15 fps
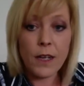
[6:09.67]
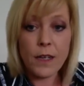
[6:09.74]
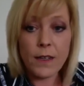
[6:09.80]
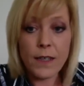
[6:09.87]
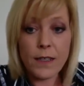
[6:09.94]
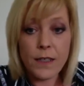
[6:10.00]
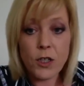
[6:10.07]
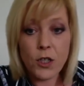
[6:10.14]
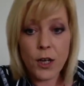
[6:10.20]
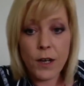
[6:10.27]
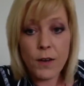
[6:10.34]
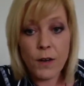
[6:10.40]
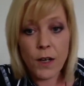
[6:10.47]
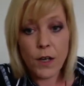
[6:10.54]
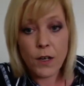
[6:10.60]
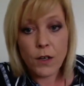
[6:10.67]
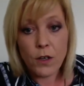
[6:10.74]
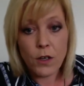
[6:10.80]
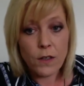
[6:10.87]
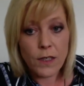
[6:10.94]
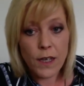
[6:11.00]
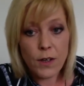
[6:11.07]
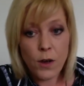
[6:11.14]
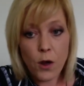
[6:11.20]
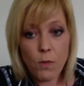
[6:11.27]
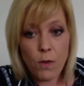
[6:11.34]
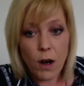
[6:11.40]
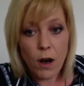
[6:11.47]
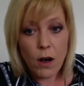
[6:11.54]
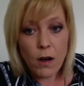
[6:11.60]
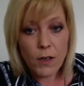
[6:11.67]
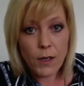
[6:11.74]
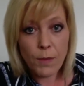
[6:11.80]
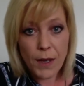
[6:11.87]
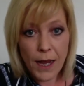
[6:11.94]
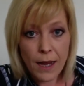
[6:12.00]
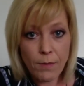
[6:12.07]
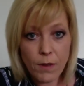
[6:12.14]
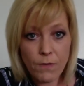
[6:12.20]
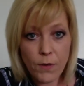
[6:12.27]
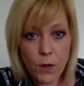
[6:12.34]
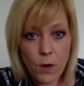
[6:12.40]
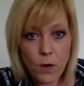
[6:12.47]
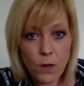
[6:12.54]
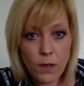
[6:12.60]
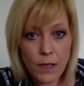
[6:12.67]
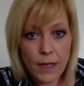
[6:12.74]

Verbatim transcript: This is you. You said no more. You became the fool.